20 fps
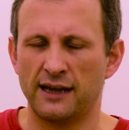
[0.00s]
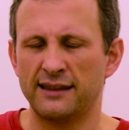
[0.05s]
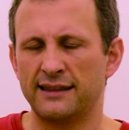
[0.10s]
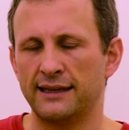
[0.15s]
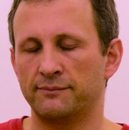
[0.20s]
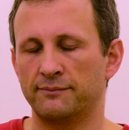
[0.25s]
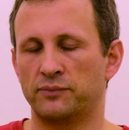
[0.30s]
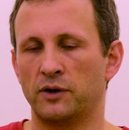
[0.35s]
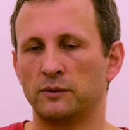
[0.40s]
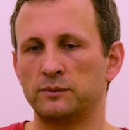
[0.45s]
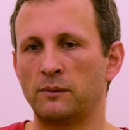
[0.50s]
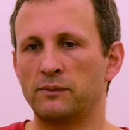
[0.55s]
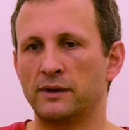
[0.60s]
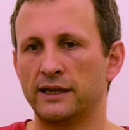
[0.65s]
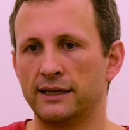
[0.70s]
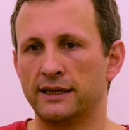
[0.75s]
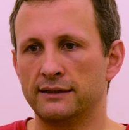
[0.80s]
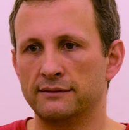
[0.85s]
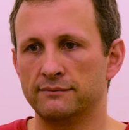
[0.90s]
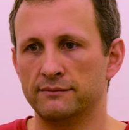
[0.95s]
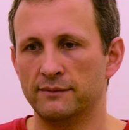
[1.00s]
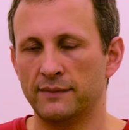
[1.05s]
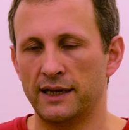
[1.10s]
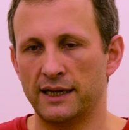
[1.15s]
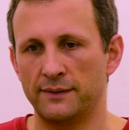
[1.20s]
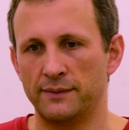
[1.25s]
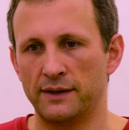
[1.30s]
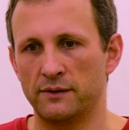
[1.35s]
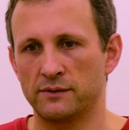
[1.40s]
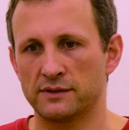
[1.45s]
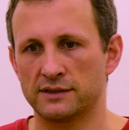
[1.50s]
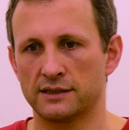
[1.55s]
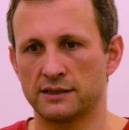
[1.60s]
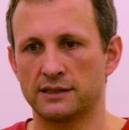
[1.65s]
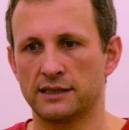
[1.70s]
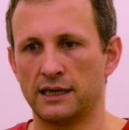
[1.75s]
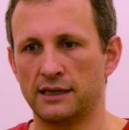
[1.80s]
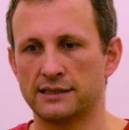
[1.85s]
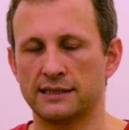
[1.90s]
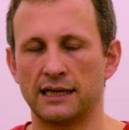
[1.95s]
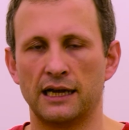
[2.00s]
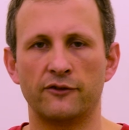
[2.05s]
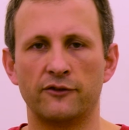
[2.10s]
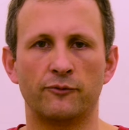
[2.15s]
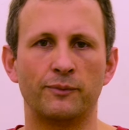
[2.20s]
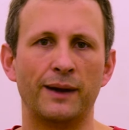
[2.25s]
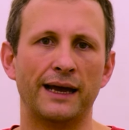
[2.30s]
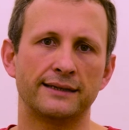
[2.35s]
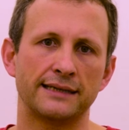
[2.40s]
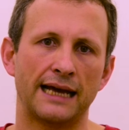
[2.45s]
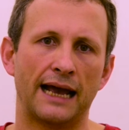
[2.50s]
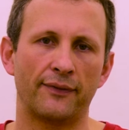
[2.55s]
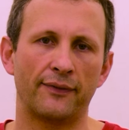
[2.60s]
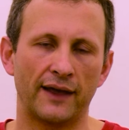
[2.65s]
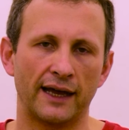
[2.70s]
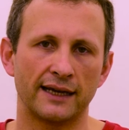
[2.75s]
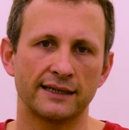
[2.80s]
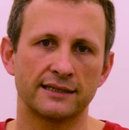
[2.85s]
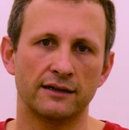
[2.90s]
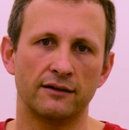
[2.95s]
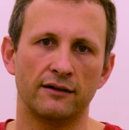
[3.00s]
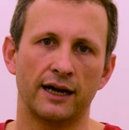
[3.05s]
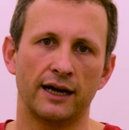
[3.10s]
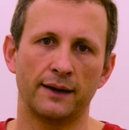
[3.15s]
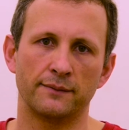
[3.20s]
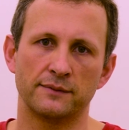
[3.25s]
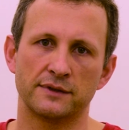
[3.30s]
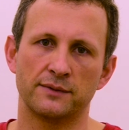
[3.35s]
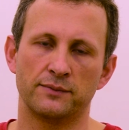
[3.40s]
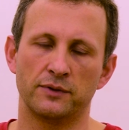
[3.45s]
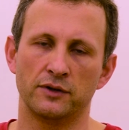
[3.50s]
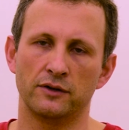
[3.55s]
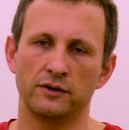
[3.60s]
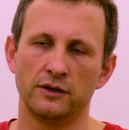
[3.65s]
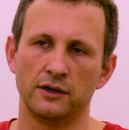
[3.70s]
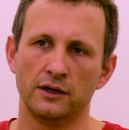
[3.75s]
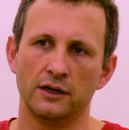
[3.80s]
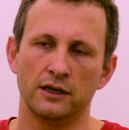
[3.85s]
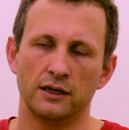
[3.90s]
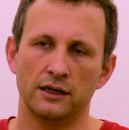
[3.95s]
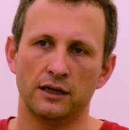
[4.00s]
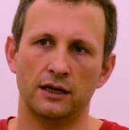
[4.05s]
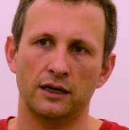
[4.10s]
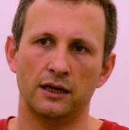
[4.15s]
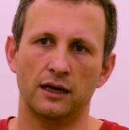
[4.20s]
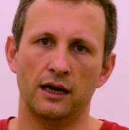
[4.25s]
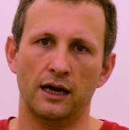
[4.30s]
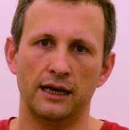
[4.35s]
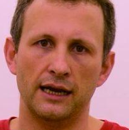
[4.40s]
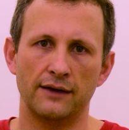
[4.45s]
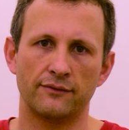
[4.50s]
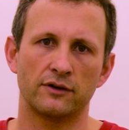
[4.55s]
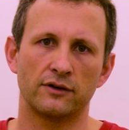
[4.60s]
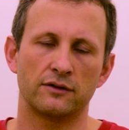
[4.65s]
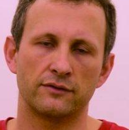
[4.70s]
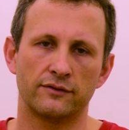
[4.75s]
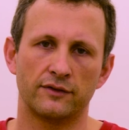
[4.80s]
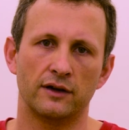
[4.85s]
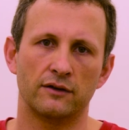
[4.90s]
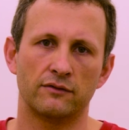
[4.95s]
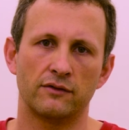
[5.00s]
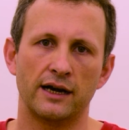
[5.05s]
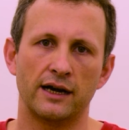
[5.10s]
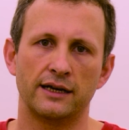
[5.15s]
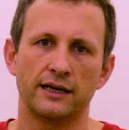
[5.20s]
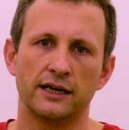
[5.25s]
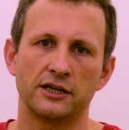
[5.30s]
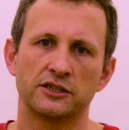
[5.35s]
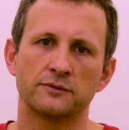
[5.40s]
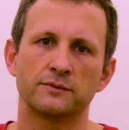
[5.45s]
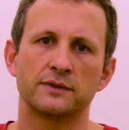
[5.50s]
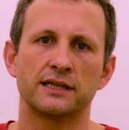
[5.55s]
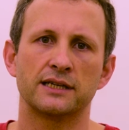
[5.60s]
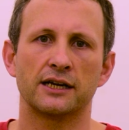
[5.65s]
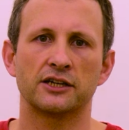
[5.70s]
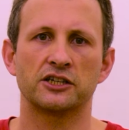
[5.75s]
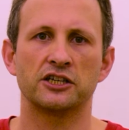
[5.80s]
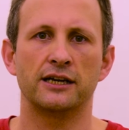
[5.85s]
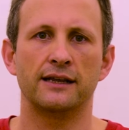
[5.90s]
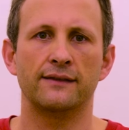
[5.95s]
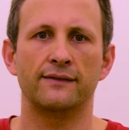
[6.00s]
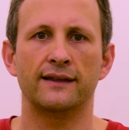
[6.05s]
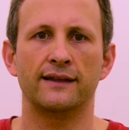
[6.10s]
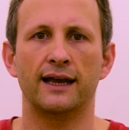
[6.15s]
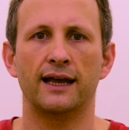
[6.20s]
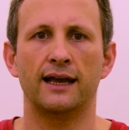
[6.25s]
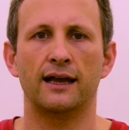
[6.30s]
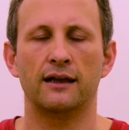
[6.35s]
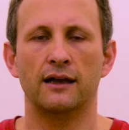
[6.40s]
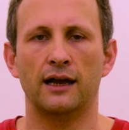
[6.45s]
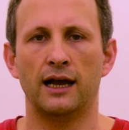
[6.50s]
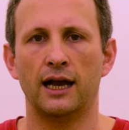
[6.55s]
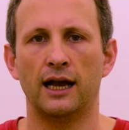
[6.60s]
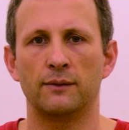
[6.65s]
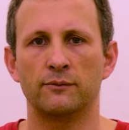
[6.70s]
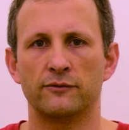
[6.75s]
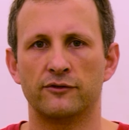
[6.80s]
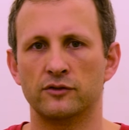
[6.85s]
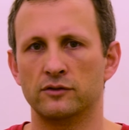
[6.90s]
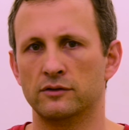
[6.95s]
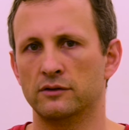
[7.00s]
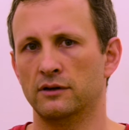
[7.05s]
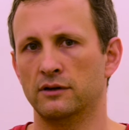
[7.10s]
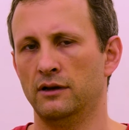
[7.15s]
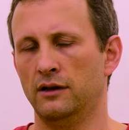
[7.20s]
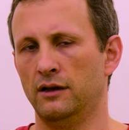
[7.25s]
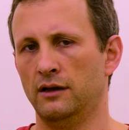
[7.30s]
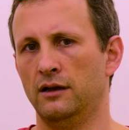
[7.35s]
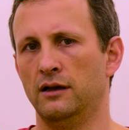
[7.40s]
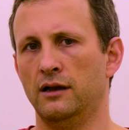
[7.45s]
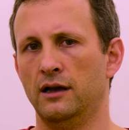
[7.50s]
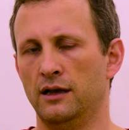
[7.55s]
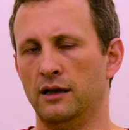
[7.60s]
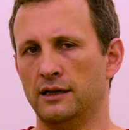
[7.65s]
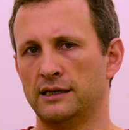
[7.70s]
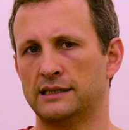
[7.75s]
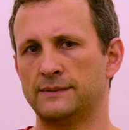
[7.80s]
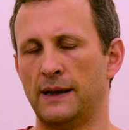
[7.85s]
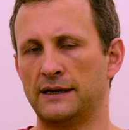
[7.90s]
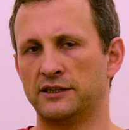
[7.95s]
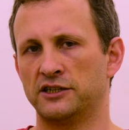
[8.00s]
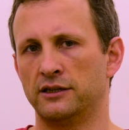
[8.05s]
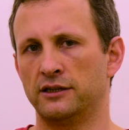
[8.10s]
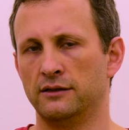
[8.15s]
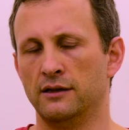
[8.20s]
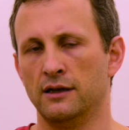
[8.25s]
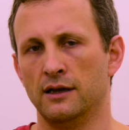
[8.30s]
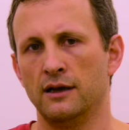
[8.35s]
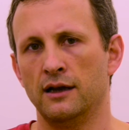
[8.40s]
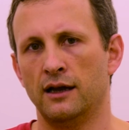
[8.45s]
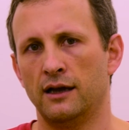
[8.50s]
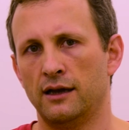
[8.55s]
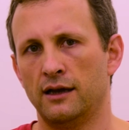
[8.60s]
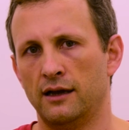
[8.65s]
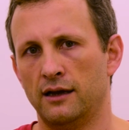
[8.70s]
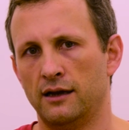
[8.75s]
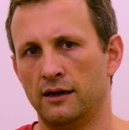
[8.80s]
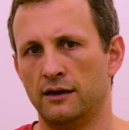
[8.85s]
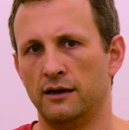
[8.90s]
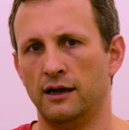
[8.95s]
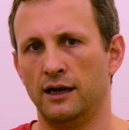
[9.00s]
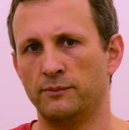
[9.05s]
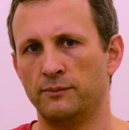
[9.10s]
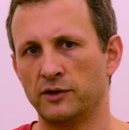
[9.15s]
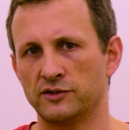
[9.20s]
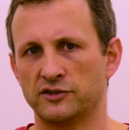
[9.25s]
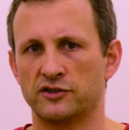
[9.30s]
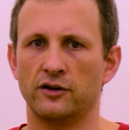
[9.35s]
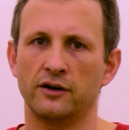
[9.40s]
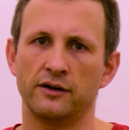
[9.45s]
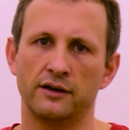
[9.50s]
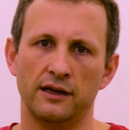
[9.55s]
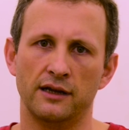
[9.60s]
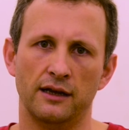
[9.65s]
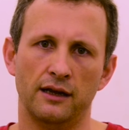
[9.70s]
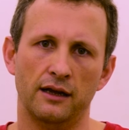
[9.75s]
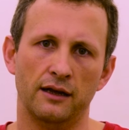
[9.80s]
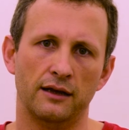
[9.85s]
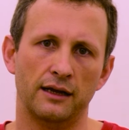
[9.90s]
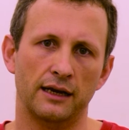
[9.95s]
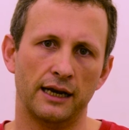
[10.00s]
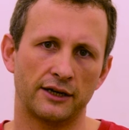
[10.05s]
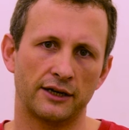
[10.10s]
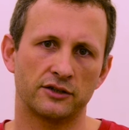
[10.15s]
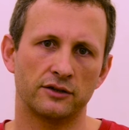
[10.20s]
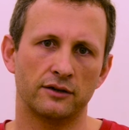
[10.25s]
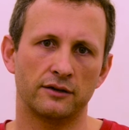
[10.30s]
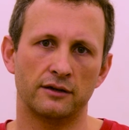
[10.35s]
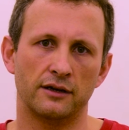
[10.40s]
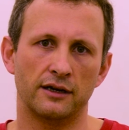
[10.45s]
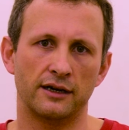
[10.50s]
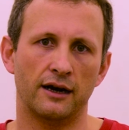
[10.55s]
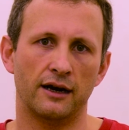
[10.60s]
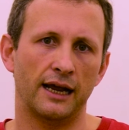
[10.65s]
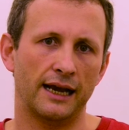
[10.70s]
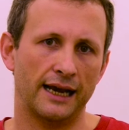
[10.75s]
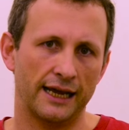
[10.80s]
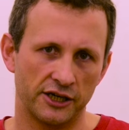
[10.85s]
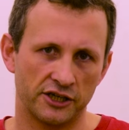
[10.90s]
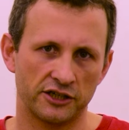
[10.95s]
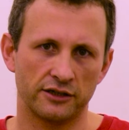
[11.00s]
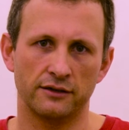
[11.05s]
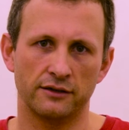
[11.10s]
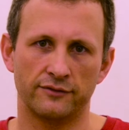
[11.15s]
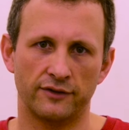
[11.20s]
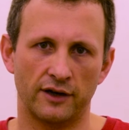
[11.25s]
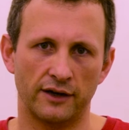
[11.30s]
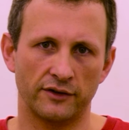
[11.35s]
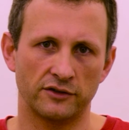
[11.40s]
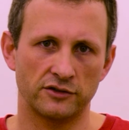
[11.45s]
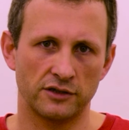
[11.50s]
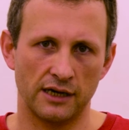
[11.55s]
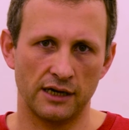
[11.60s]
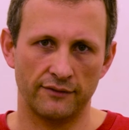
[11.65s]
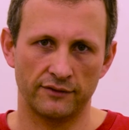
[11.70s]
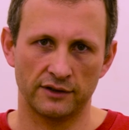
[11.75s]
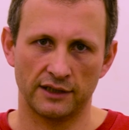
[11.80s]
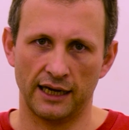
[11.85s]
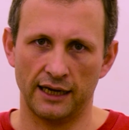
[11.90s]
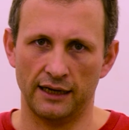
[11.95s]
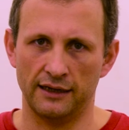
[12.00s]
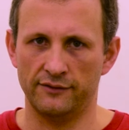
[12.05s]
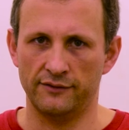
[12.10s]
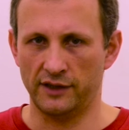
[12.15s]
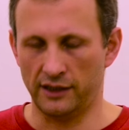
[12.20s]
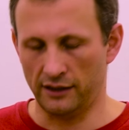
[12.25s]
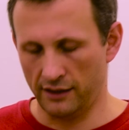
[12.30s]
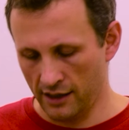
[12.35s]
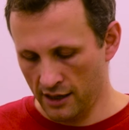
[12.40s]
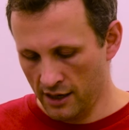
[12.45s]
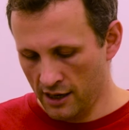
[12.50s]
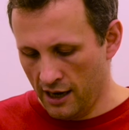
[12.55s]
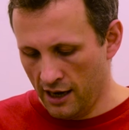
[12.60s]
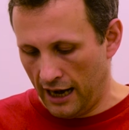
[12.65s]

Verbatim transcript: I think probably maybe it was a safe bet at that time to put a level of radiation protection in there for expecting positron electron annihilation at 511 keV.